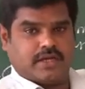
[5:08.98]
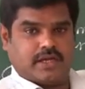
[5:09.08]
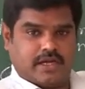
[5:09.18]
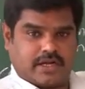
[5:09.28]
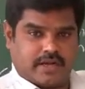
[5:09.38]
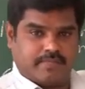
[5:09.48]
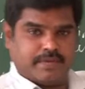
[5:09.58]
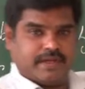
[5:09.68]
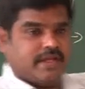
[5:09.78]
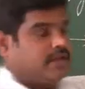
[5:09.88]
a
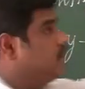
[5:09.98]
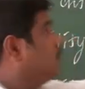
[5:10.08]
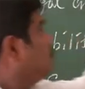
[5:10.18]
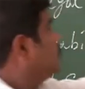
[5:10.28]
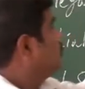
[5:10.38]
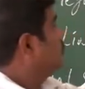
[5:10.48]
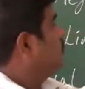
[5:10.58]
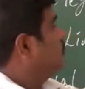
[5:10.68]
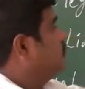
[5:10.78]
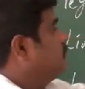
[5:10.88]
company,
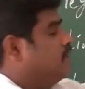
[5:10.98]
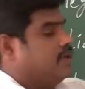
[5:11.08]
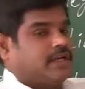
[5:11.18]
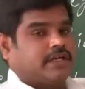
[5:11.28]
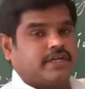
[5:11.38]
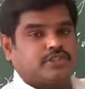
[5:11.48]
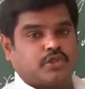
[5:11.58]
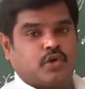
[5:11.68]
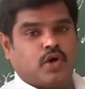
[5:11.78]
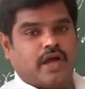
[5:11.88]
it has to
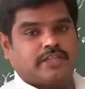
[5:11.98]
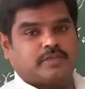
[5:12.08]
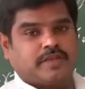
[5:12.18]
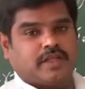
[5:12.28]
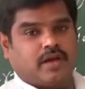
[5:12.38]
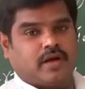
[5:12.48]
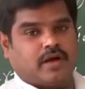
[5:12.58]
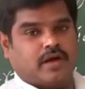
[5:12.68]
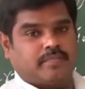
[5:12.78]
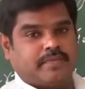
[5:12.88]
go as per the law,
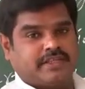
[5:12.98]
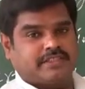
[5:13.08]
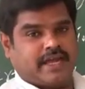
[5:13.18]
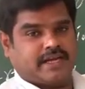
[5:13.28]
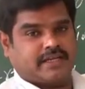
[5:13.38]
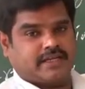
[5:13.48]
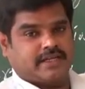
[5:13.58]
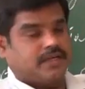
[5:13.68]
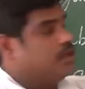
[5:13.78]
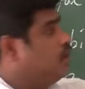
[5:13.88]
Companies Act.
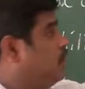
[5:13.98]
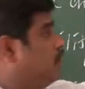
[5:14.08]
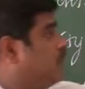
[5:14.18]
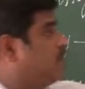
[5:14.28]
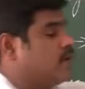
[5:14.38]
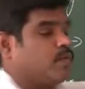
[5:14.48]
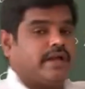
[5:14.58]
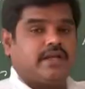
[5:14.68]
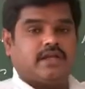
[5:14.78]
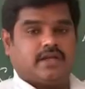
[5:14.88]
Even for
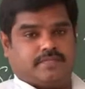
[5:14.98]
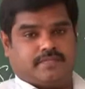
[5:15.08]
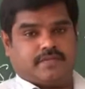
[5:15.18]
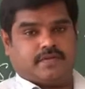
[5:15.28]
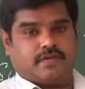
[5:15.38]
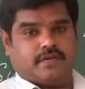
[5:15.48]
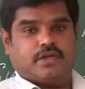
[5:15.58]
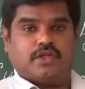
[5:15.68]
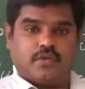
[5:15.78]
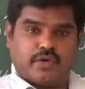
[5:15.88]
winding up,
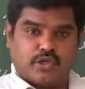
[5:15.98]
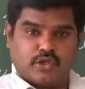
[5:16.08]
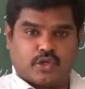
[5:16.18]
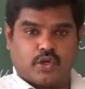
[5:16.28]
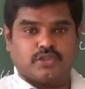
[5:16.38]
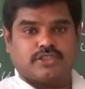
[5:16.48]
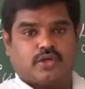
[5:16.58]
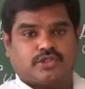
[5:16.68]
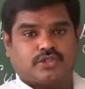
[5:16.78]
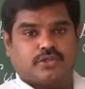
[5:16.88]
even to close
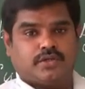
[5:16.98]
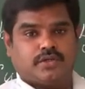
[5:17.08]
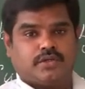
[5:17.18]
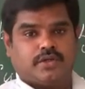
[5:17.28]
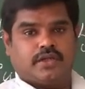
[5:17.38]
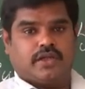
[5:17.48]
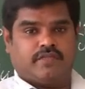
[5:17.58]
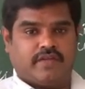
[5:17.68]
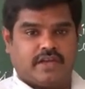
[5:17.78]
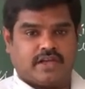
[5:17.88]
also,
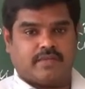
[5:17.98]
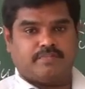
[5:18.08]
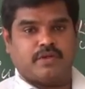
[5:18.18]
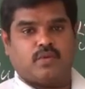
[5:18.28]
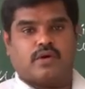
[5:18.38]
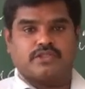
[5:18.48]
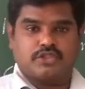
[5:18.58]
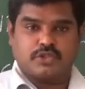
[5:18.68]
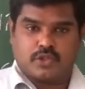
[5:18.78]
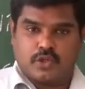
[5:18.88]
if any company wants
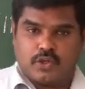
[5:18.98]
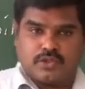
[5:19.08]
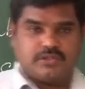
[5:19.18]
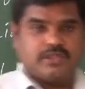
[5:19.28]
to close,